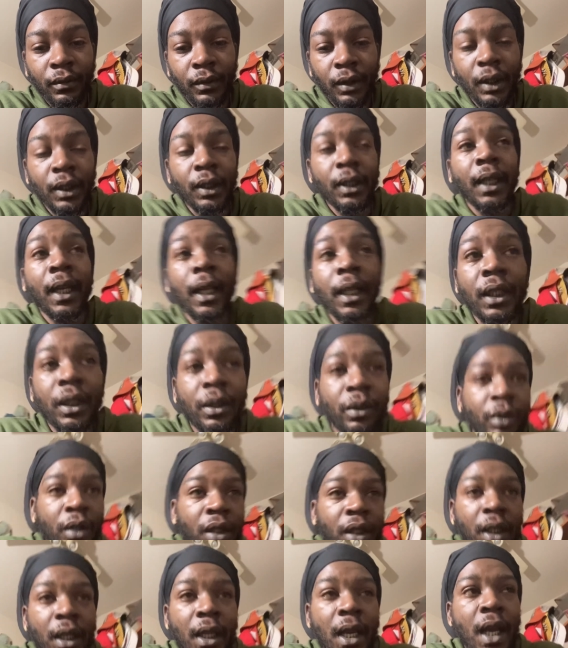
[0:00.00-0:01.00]
And that's what
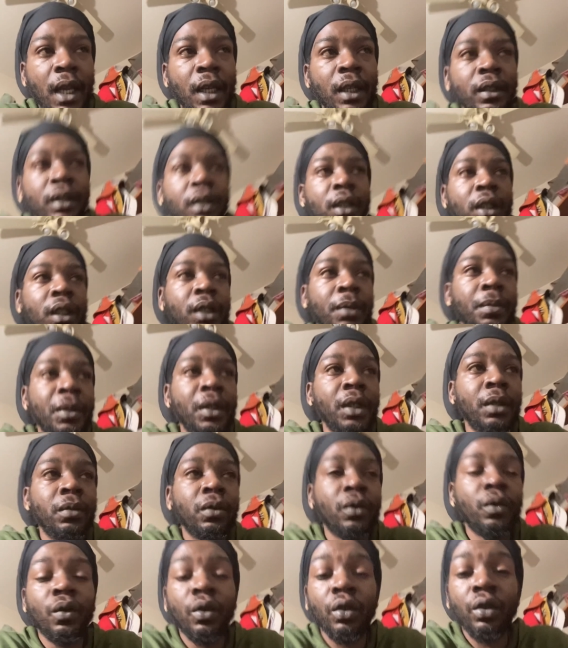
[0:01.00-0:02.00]
a lot of these
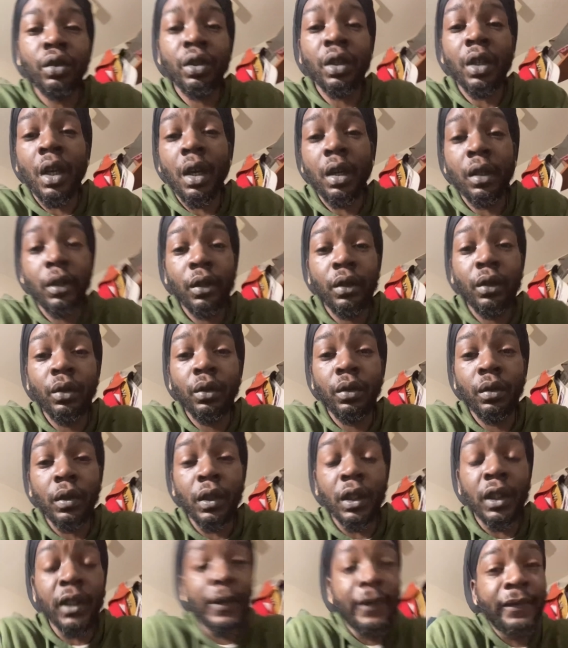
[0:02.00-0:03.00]
people want y'all to do
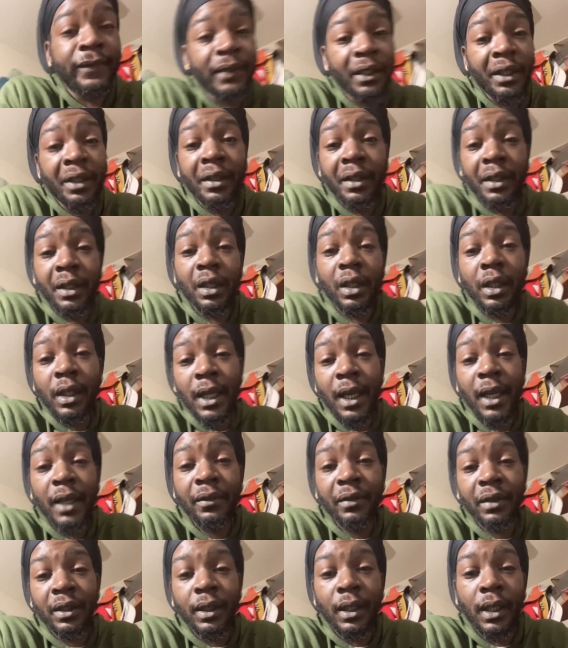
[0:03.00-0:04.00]
is fund their
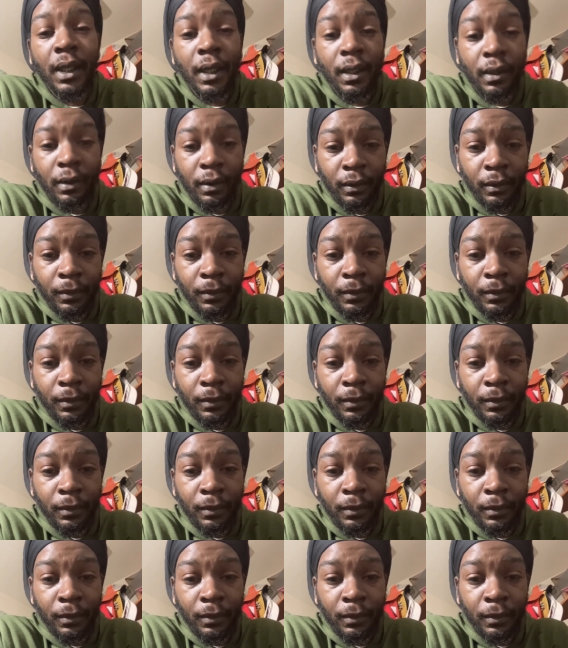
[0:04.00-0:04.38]
lifestyle.